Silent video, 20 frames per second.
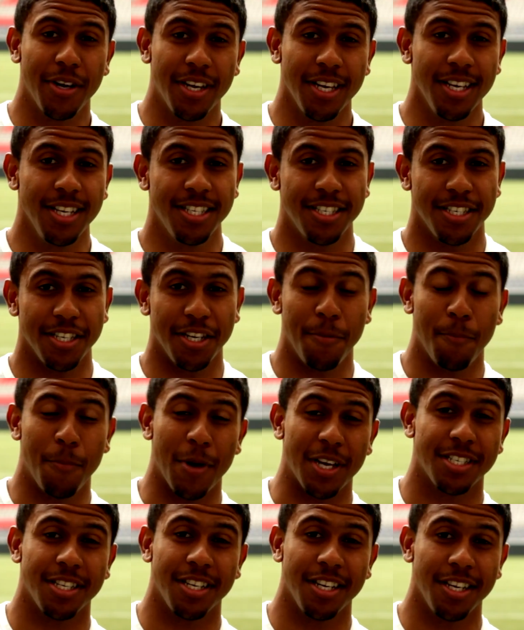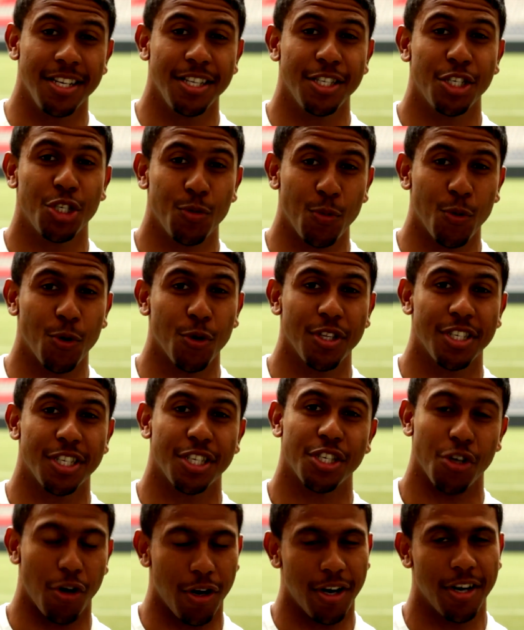kids in Ambassador Sports
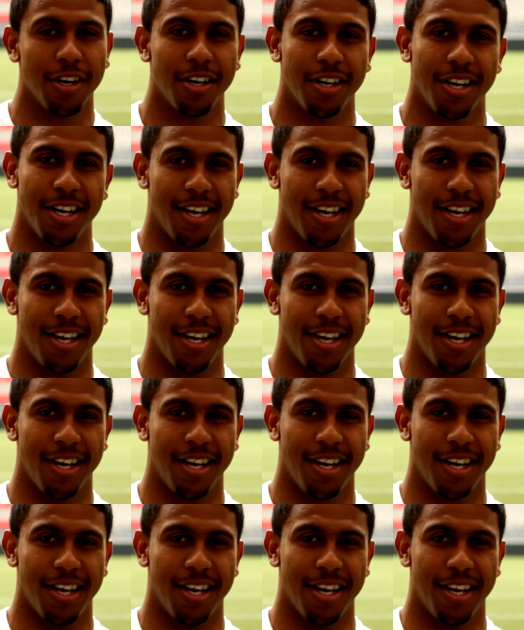Soccer.